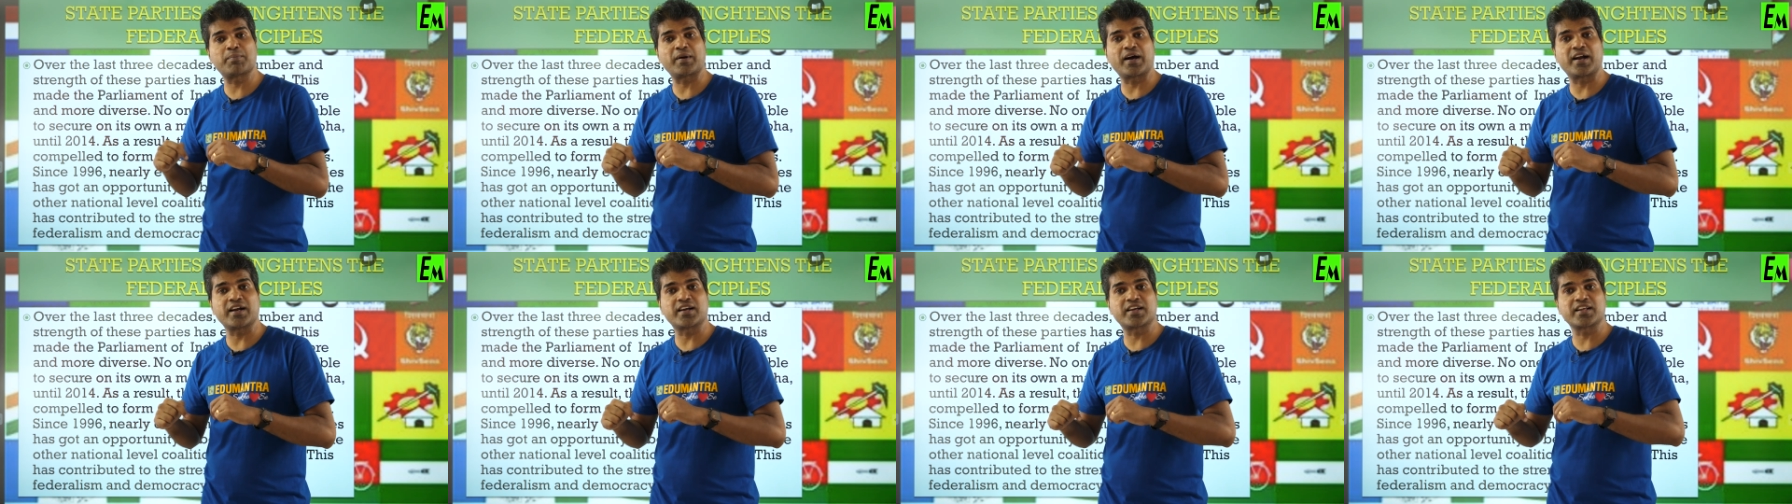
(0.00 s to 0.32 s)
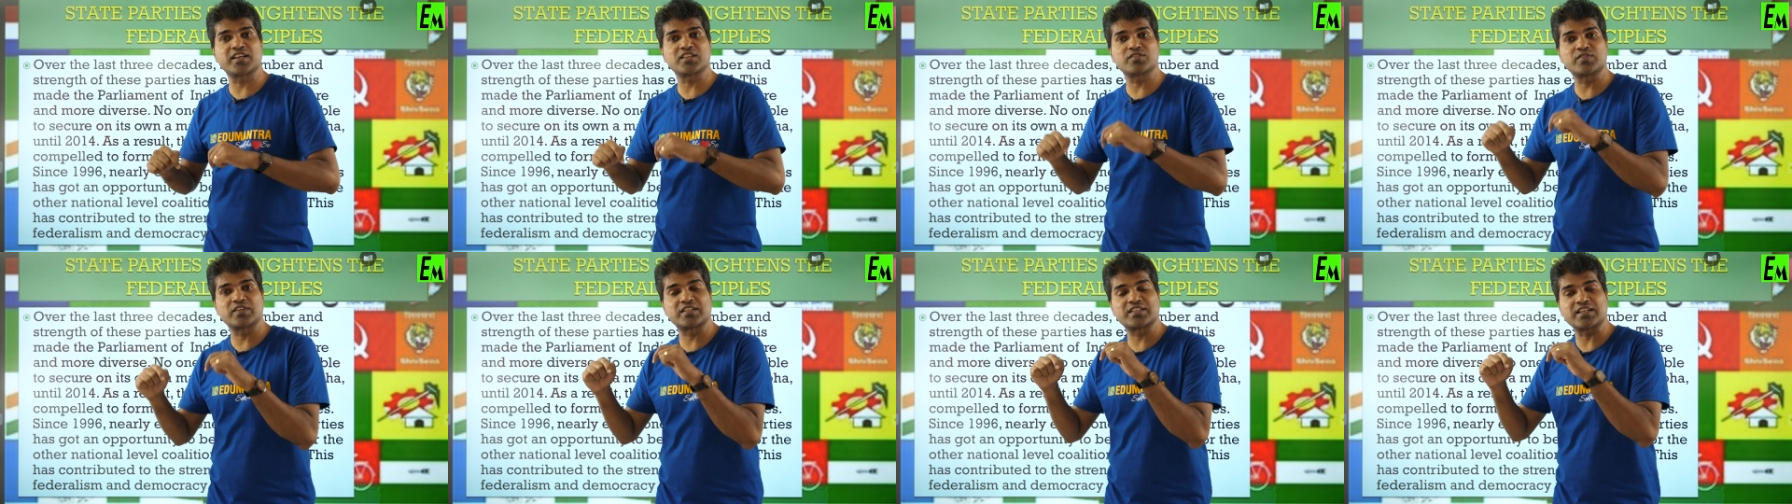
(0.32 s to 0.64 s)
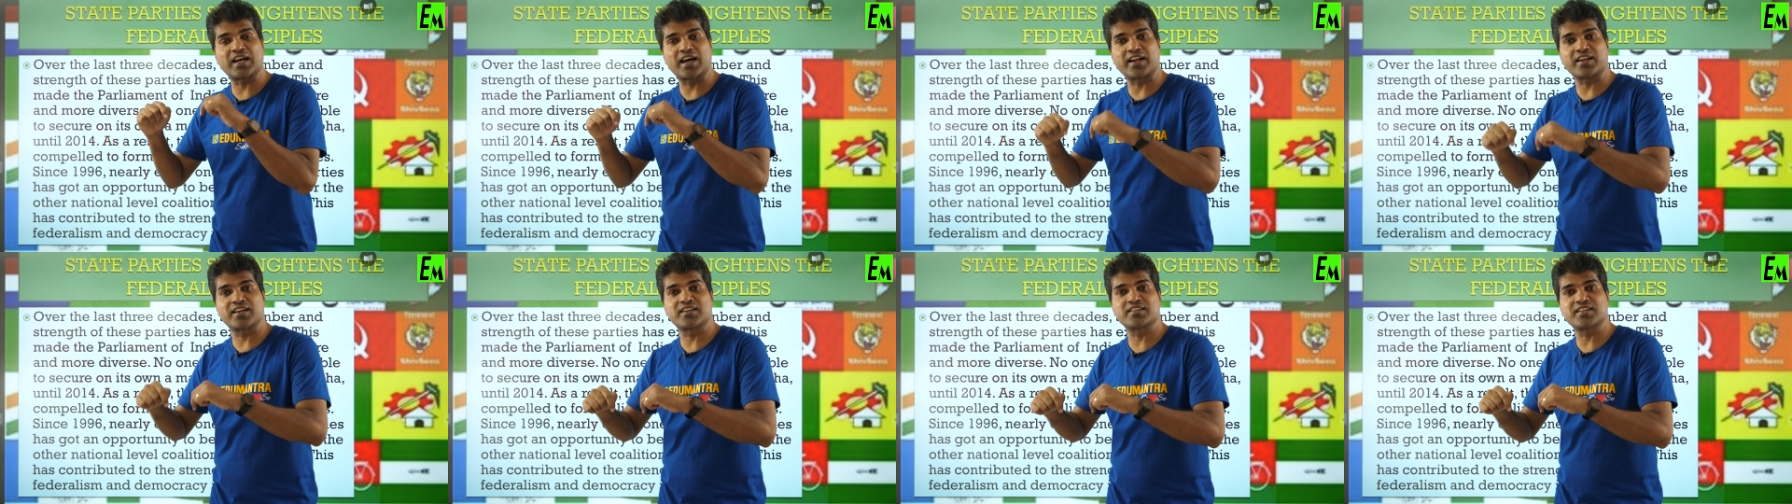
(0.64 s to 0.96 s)
parties which
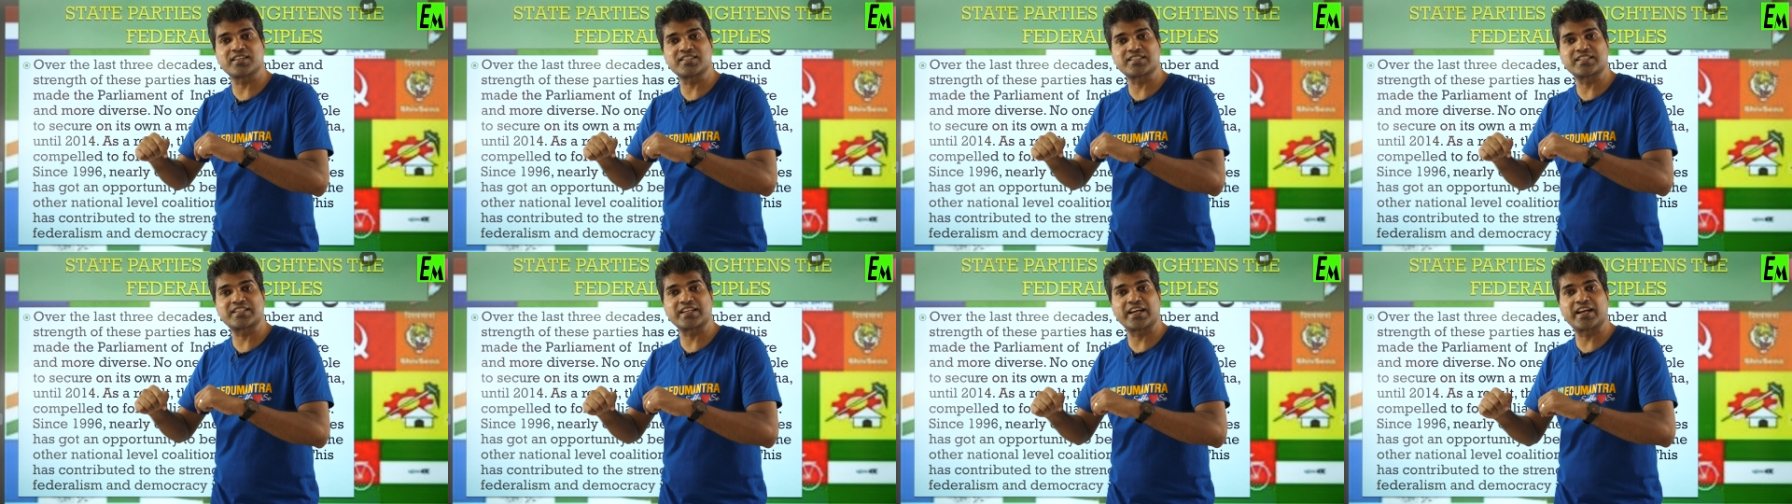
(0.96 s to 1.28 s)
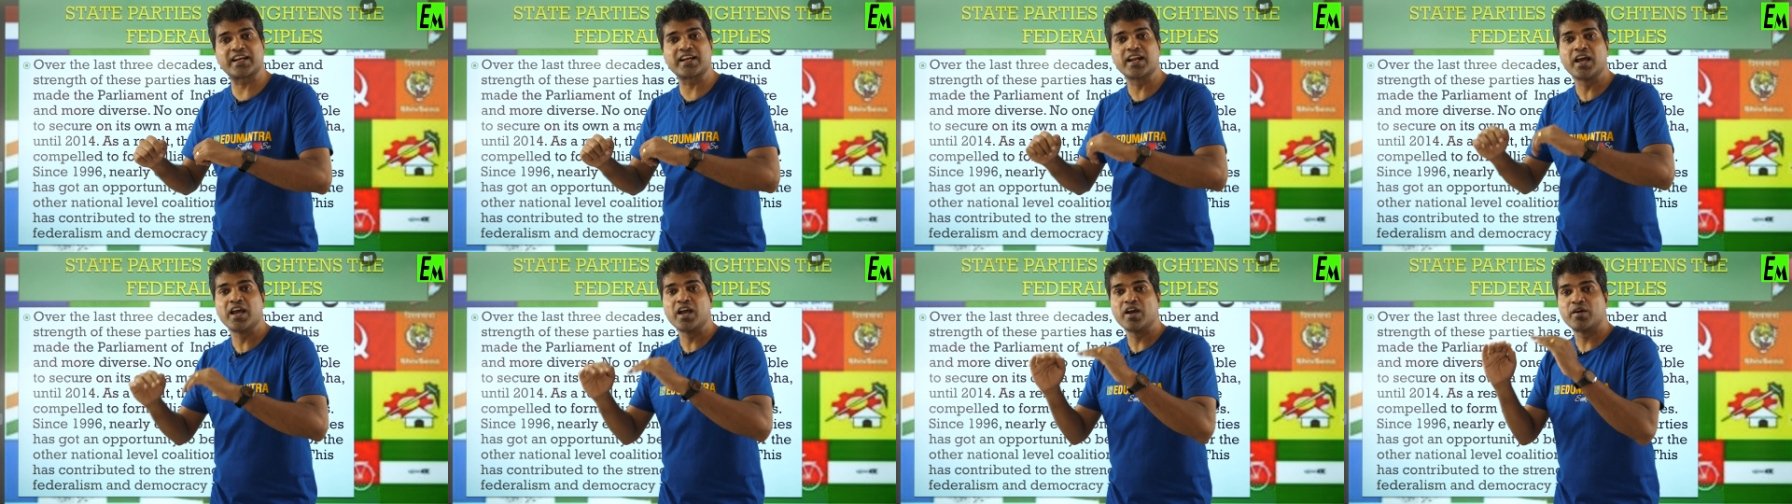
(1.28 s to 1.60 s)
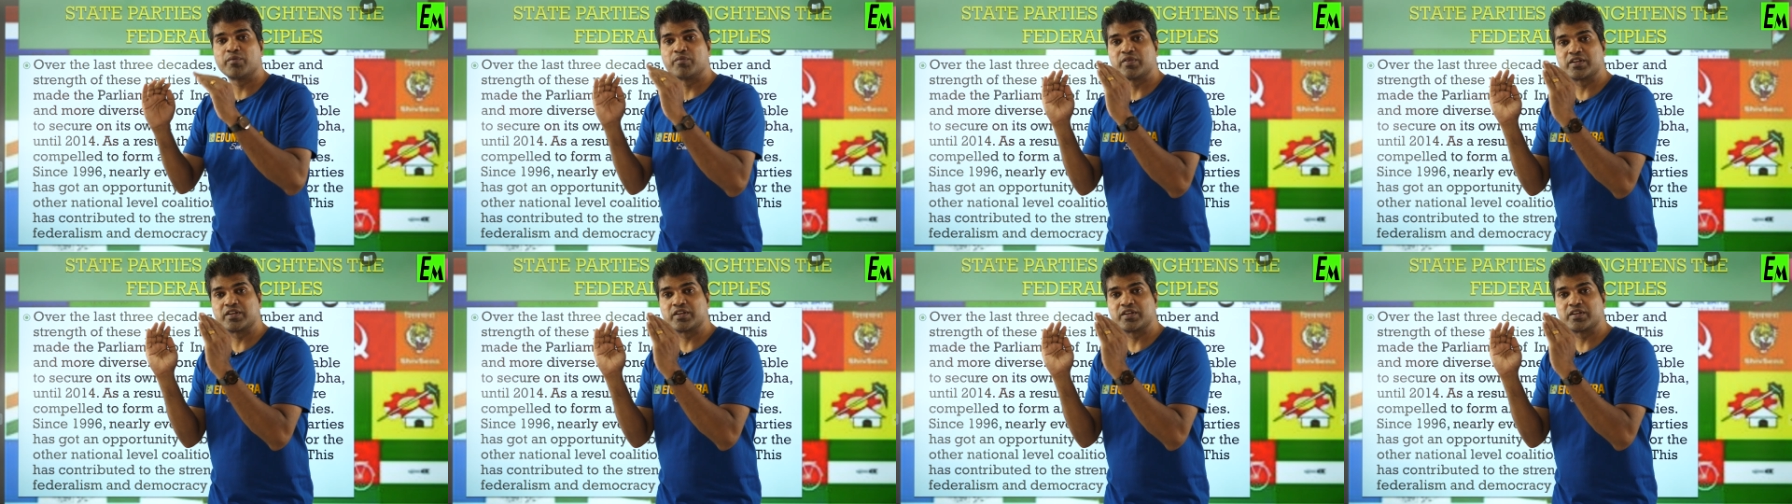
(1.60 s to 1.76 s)
are in the state